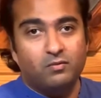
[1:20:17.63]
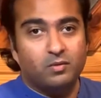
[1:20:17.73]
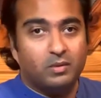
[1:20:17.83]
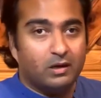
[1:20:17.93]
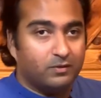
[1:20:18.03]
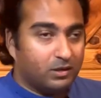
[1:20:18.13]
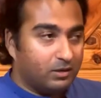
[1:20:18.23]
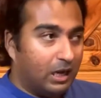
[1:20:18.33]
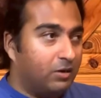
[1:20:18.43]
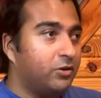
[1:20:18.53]
for
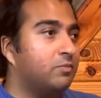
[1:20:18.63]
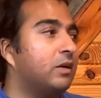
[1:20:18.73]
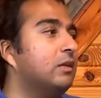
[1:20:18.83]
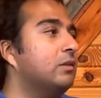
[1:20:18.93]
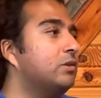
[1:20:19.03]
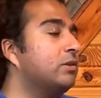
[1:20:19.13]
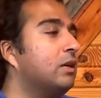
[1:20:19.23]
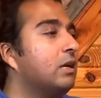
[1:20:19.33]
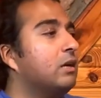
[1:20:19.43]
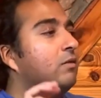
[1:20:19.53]
bhavana. Now your mind is
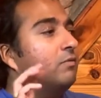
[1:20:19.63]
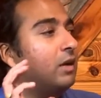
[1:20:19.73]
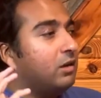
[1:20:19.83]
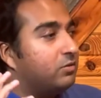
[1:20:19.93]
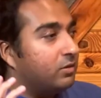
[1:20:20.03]
ready